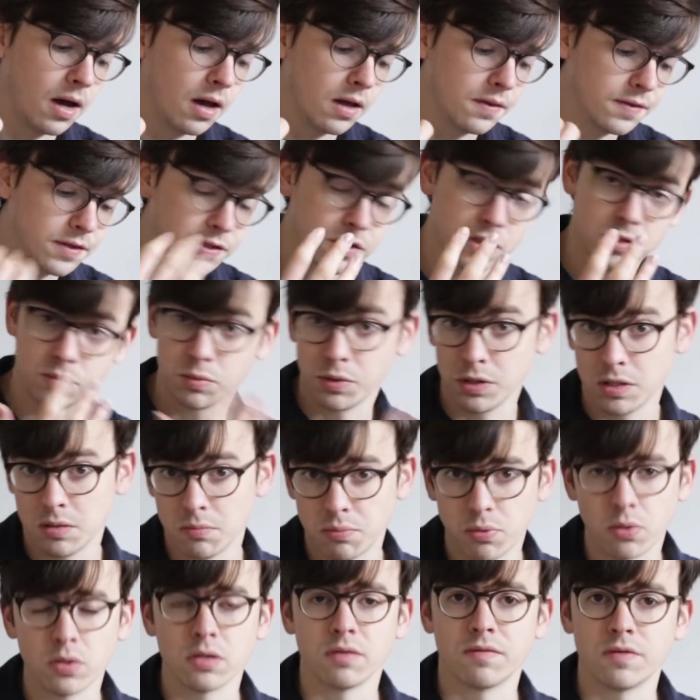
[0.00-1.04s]
This is really
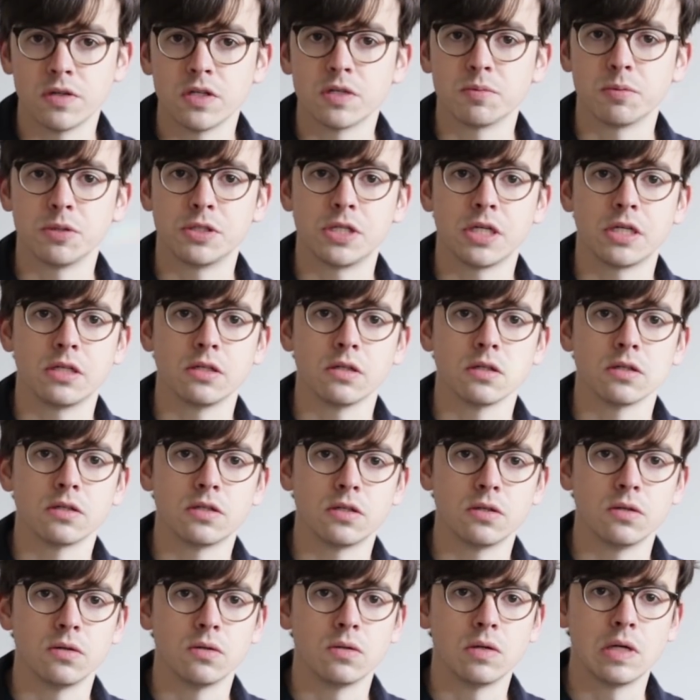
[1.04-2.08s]
important for this particular
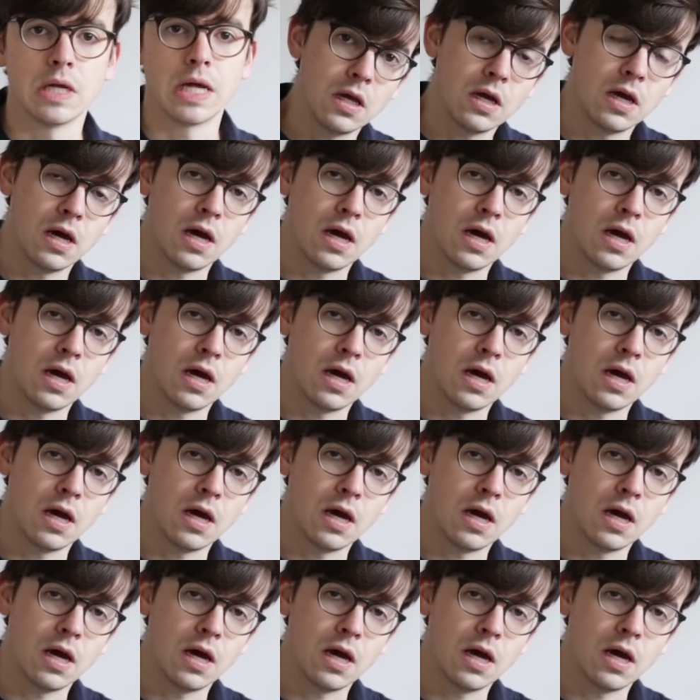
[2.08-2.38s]
tune.